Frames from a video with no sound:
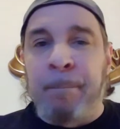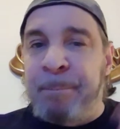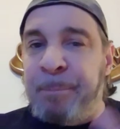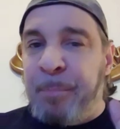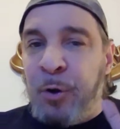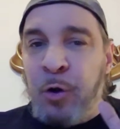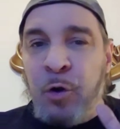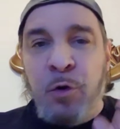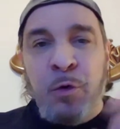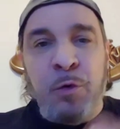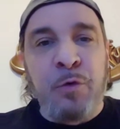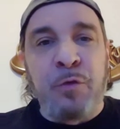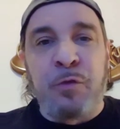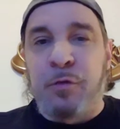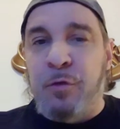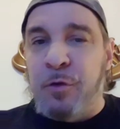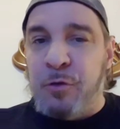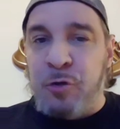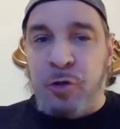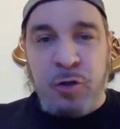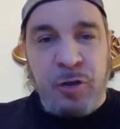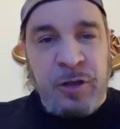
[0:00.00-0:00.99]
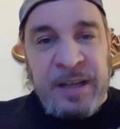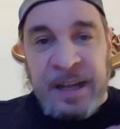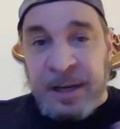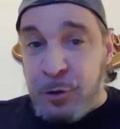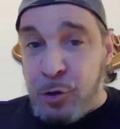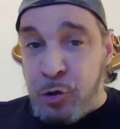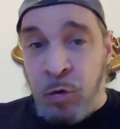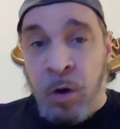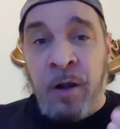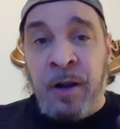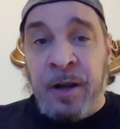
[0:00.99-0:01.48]
booze,
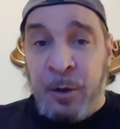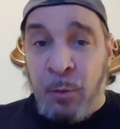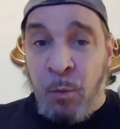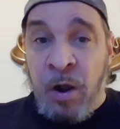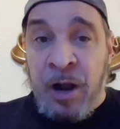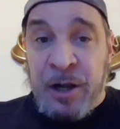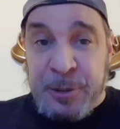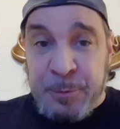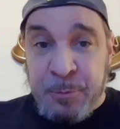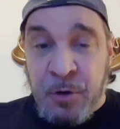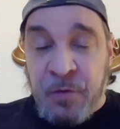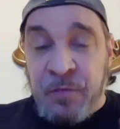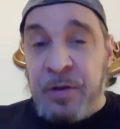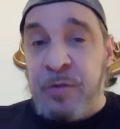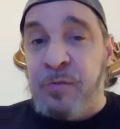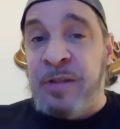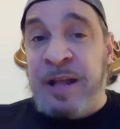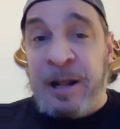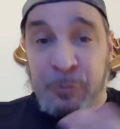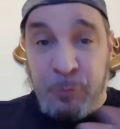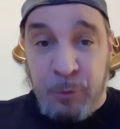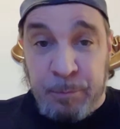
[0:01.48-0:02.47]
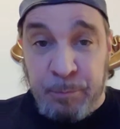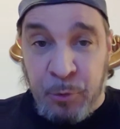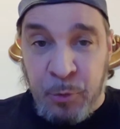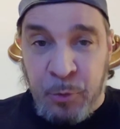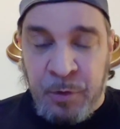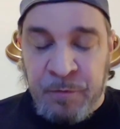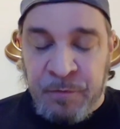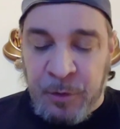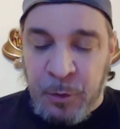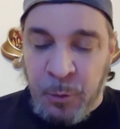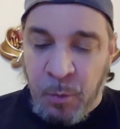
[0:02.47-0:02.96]
get drunk, and watch movies. That's what
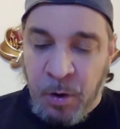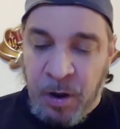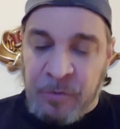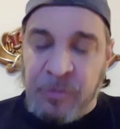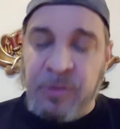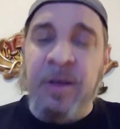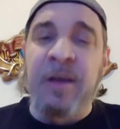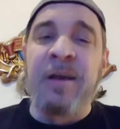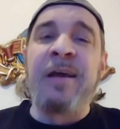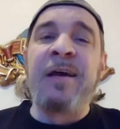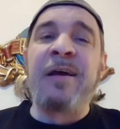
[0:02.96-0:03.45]
Bruin View was.